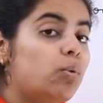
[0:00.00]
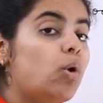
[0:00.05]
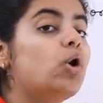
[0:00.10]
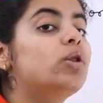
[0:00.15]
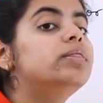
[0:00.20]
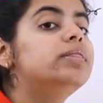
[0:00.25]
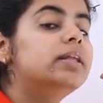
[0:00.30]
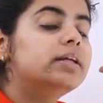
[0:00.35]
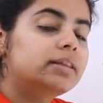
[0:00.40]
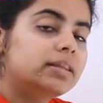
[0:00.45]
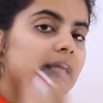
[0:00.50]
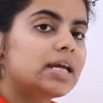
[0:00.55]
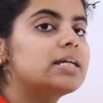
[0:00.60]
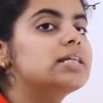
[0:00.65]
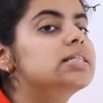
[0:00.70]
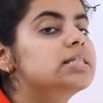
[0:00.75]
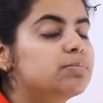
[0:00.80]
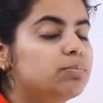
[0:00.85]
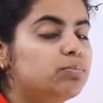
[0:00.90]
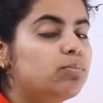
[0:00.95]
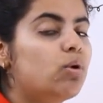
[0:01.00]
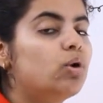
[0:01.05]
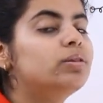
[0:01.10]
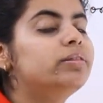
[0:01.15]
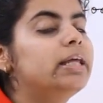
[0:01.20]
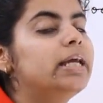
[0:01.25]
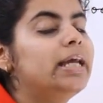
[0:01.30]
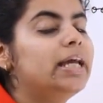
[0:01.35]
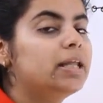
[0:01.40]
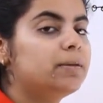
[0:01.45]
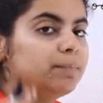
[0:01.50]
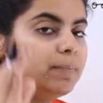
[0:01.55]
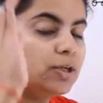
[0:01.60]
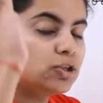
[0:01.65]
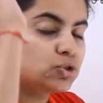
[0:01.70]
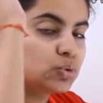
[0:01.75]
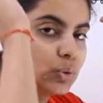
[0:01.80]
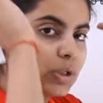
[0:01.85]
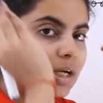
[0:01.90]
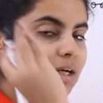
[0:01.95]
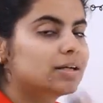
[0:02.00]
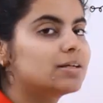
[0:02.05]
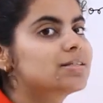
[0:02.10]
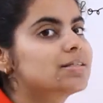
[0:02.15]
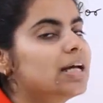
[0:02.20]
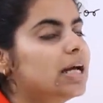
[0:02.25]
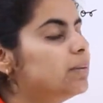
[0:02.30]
both the things, both A and B should occur